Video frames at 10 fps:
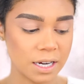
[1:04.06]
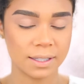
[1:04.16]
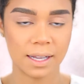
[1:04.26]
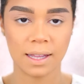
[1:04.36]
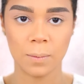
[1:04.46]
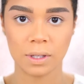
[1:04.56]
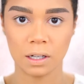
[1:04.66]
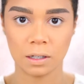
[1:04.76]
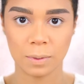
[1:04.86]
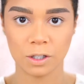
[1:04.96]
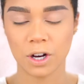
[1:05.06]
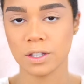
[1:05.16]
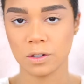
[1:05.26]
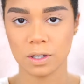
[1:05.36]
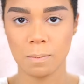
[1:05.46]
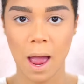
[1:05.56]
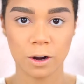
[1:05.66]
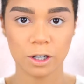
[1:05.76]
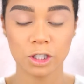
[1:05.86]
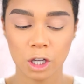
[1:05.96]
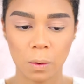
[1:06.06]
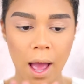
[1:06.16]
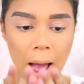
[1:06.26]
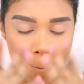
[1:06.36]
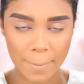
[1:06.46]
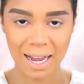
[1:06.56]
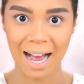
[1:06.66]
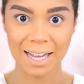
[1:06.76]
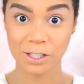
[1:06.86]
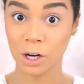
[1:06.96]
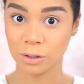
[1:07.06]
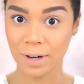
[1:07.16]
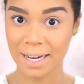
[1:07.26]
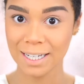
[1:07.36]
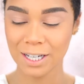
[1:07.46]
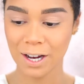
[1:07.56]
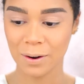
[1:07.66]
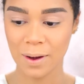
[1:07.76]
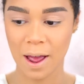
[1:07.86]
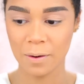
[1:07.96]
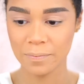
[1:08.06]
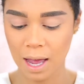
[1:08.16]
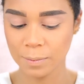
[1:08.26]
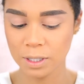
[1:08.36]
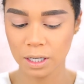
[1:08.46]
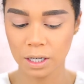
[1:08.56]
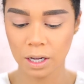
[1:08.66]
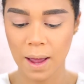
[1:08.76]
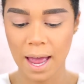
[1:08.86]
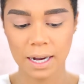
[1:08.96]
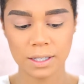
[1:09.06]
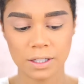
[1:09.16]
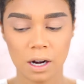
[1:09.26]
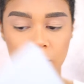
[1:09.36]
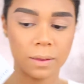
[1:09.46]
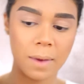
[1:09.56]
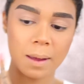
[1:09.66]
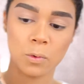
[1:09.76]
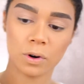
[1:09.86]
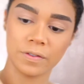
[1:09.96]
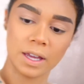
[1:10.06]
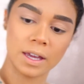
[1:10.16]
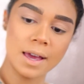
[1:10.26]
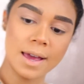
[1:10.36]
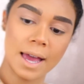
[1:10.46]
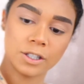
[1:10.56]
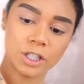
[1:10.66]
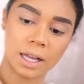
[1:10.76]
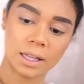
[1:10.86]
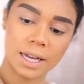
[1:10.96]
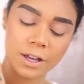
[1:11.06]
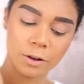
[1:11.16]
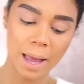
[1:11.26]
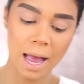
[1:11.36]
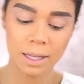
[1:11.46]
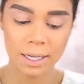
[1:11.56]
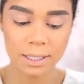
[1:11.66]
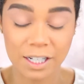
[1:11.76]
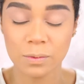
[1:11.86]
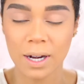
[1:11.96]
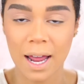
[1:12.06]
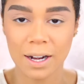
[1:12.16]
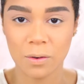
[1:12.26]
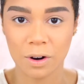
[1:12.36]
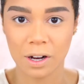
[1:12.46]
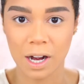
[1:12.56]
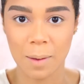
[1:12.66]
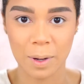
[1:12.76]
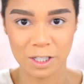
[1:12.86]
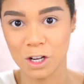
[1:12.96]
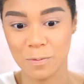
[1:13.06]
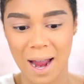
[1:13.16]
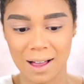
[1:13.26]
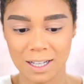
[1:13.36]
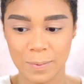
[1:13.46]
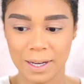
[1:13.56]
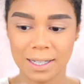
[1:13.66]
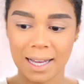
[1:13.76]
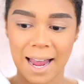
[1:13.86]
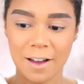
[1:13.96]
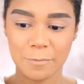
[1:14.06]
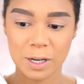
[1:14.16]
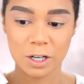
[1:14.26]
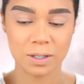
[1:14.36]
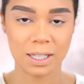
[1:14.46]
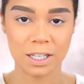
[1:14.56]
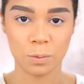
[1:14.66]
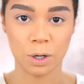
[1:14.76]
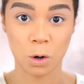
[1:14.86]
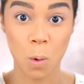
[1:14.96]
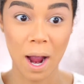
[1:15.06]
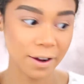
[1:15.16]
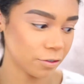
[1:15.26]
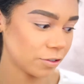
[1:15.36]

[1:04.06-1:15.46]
I just set that with a little bit of translucent powder, so my eyes are ready to go now. I'm just gonna go ahead and start with my Morphe and Jaclyn Hill palette. I just went ahead and ordered a bunch of new palettes because I have been using this one quite